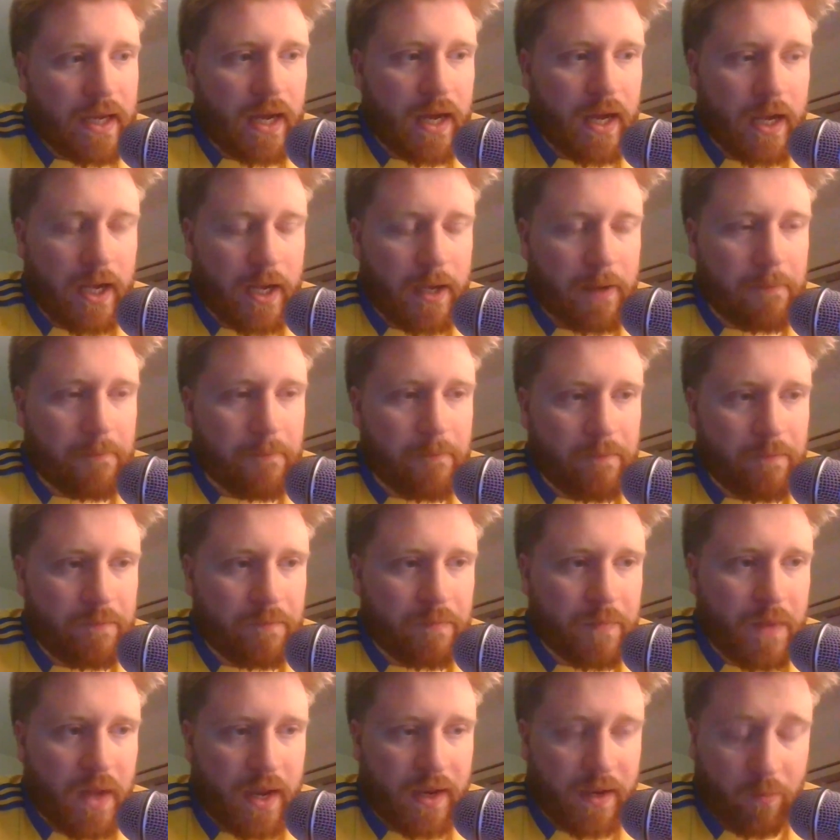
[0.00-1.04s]
And
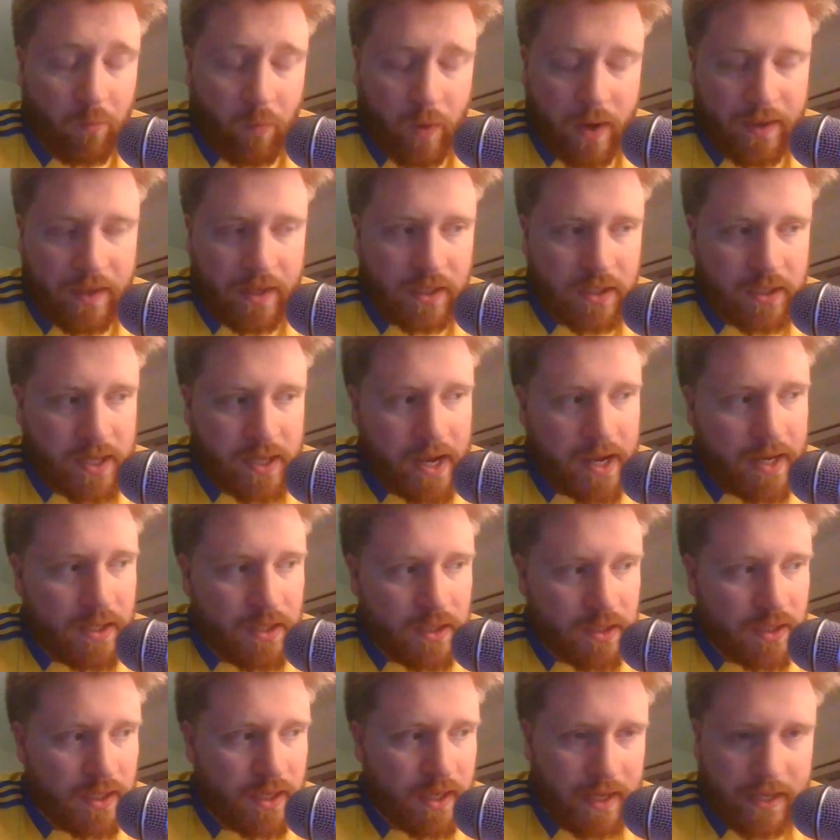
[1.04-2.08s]
in this
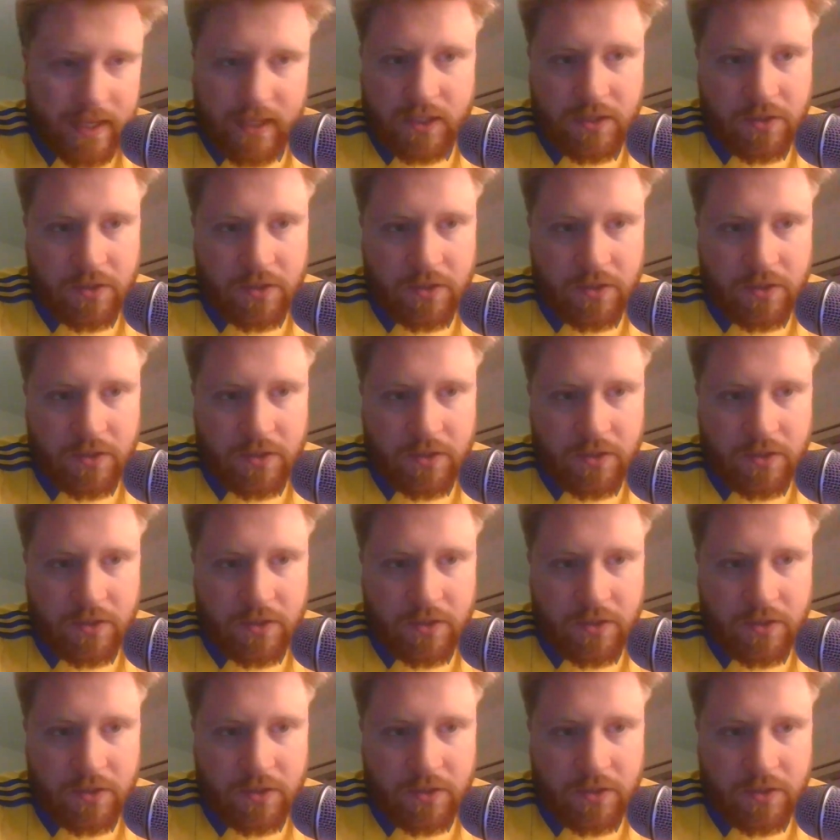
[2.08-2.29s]
case, it is